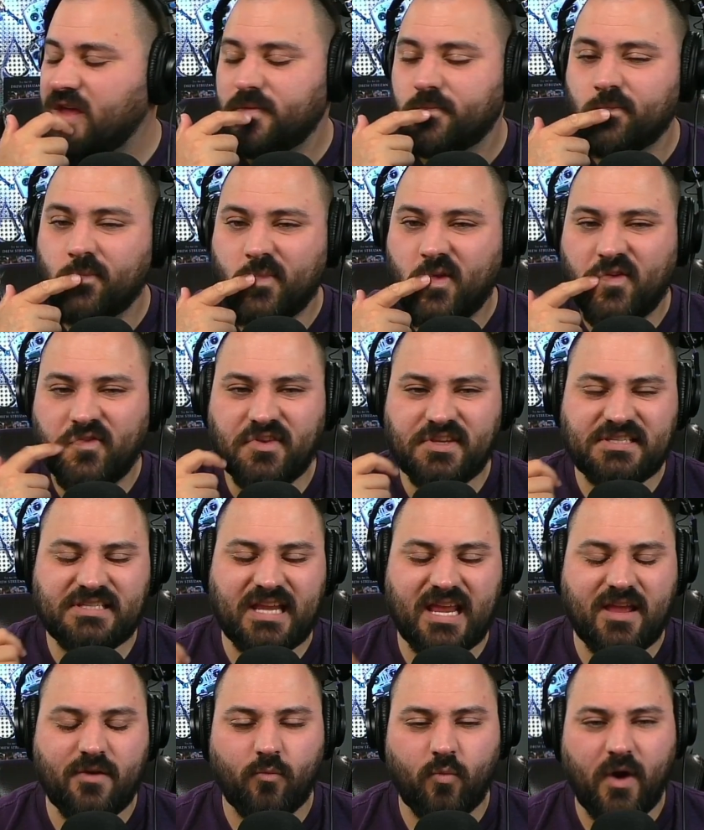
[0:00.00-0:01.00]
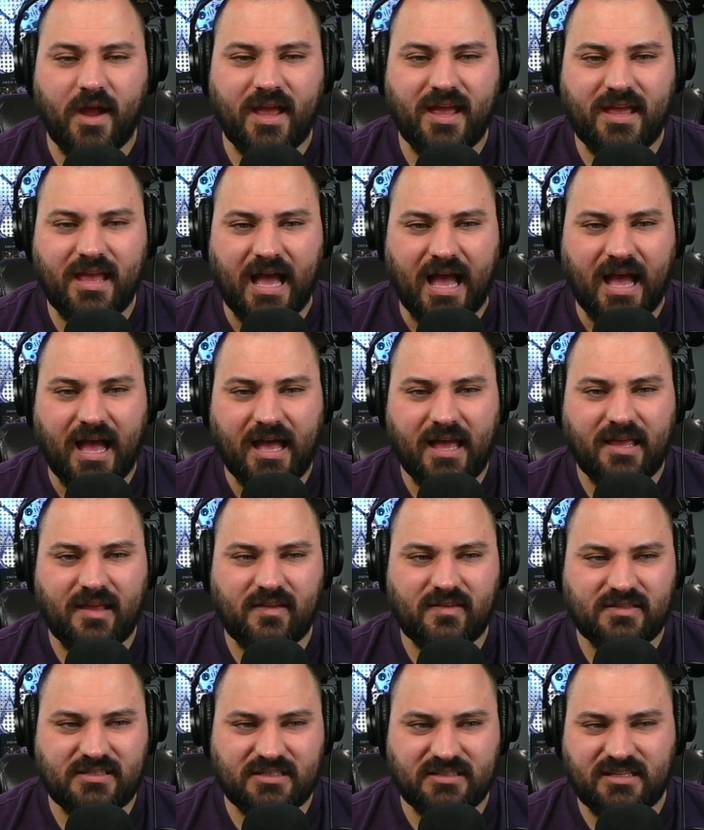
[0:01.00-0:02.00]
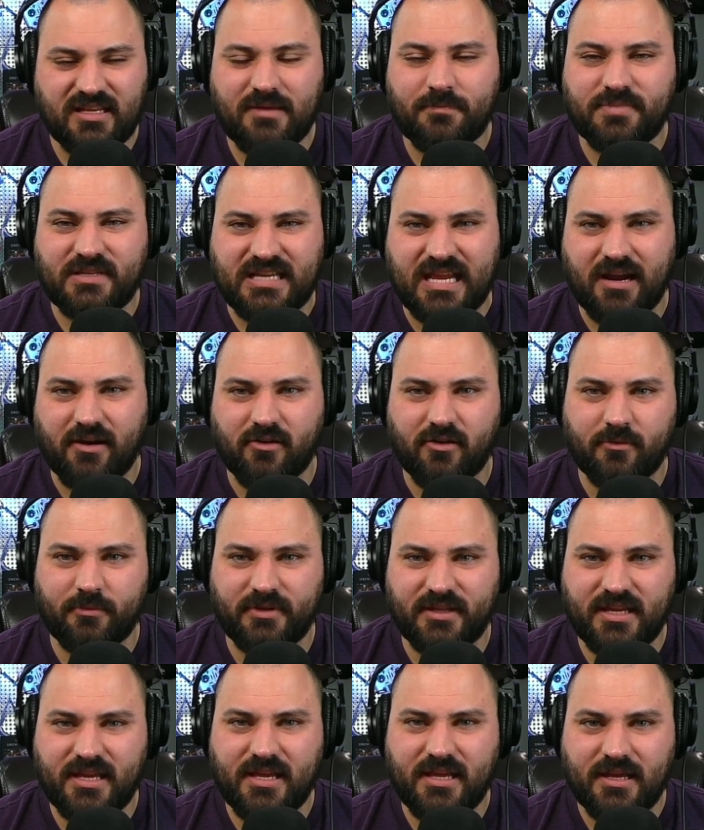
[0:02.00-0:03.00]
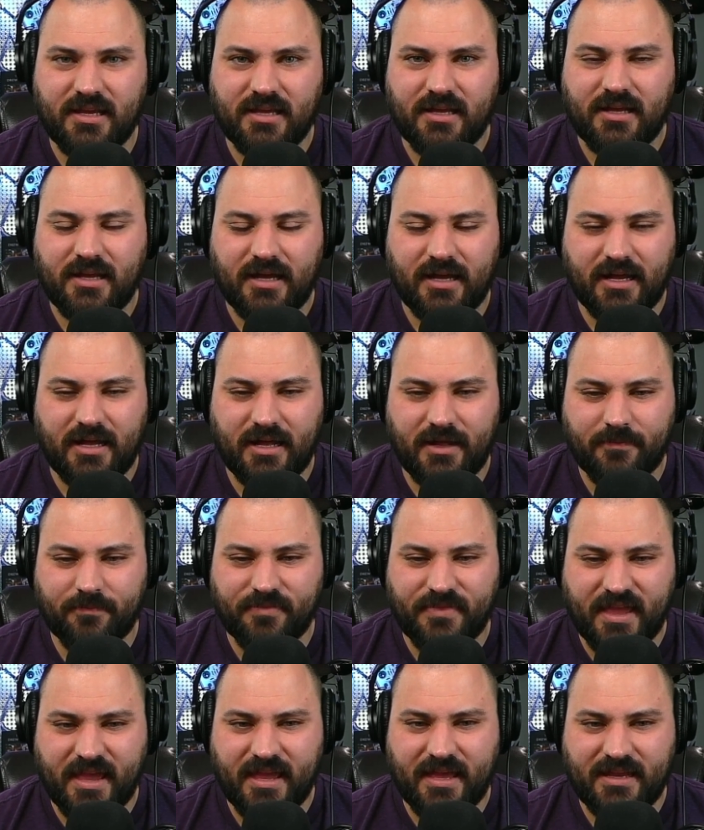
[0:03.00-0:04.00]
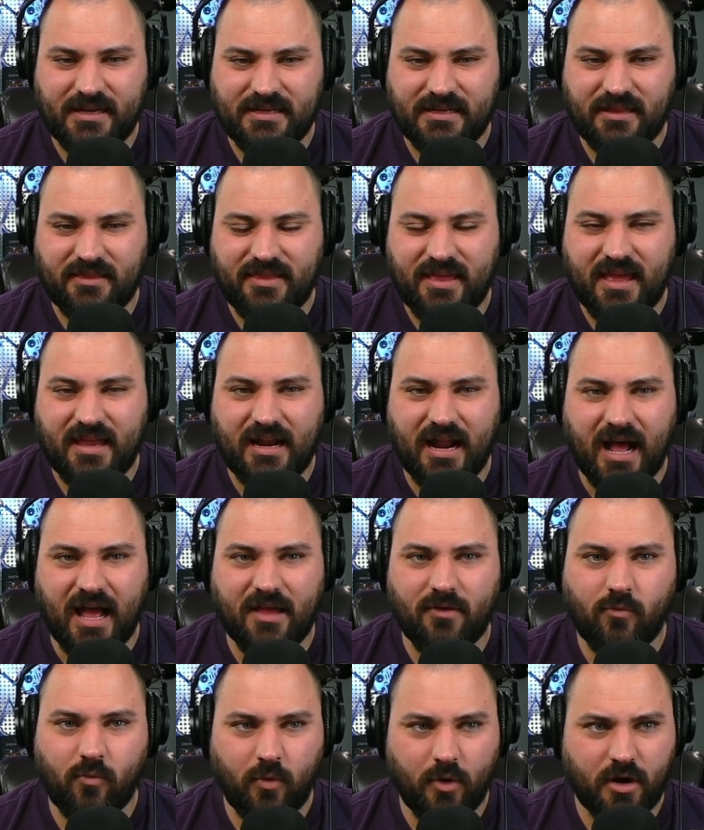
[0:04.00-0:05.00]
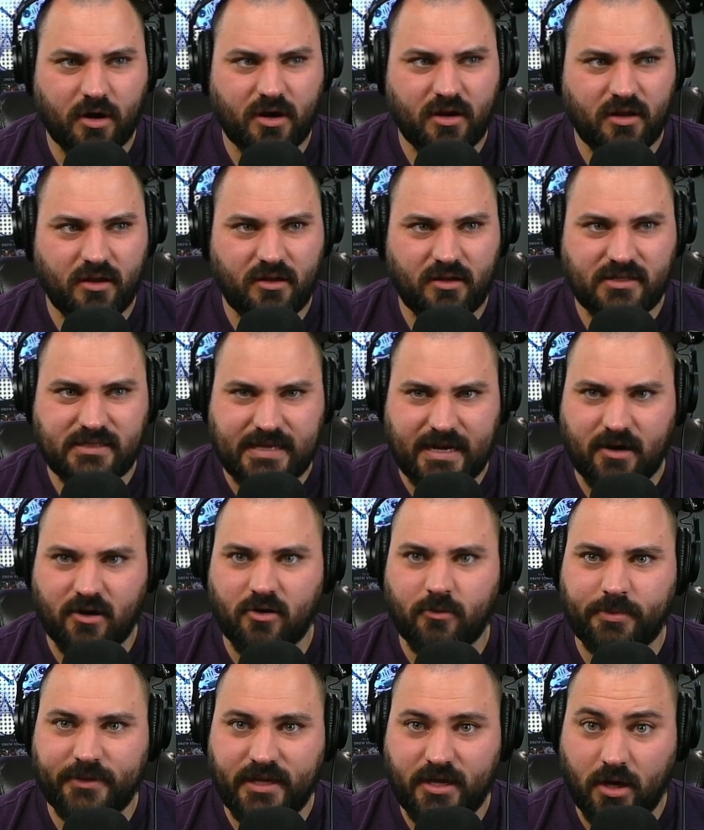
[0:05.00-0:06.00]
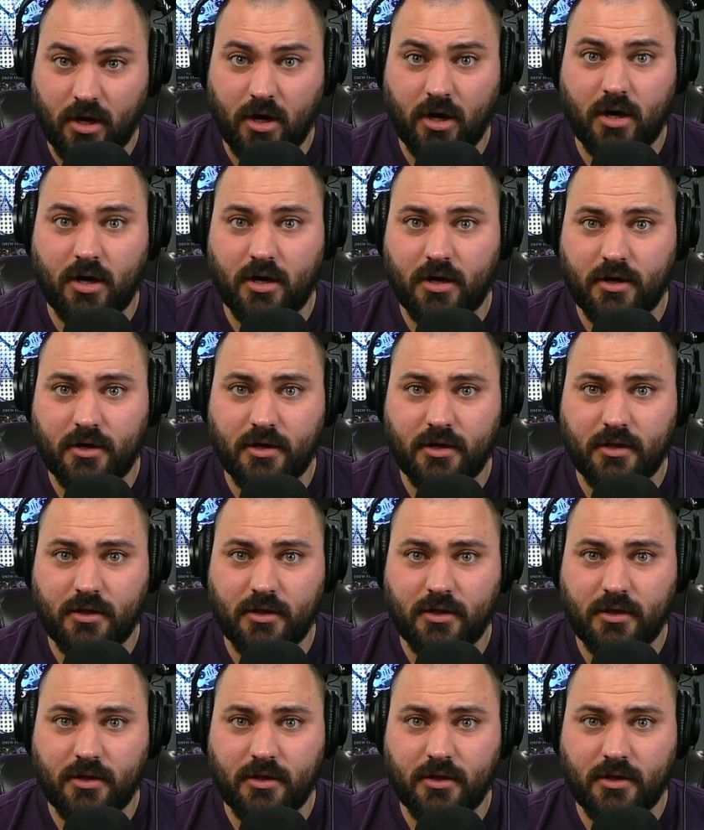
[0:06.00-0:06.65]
in the same way, I sleep terribly um, and then I work terribly hard